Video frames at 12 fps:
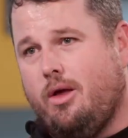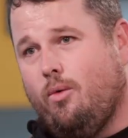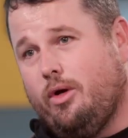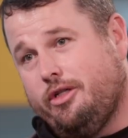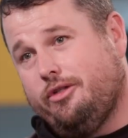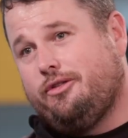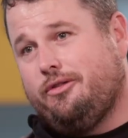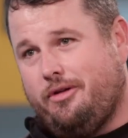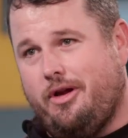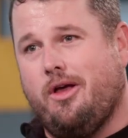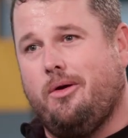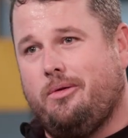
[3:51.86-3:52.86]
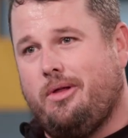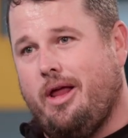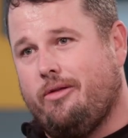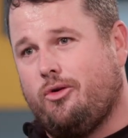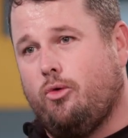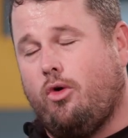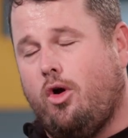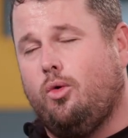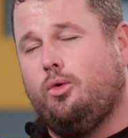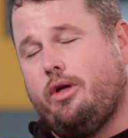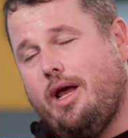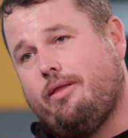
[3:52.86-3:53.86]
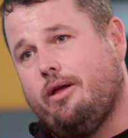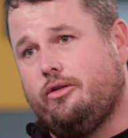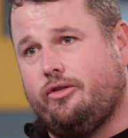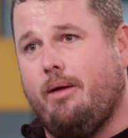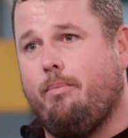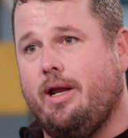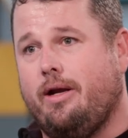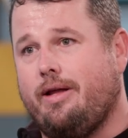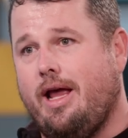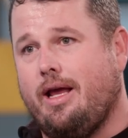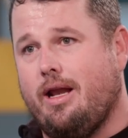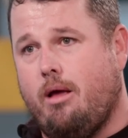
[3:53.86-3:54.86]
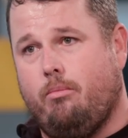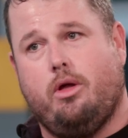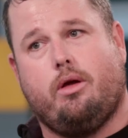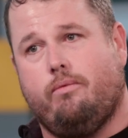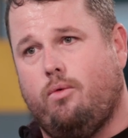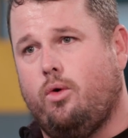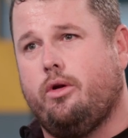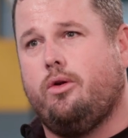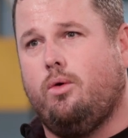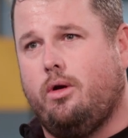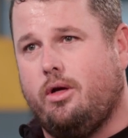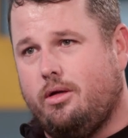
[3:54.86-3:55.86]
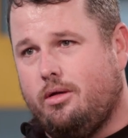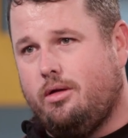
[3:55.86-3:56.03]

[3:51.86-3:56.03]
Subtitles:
which is, it's a role. You have to step in and take it. I'm looking forward to doing it.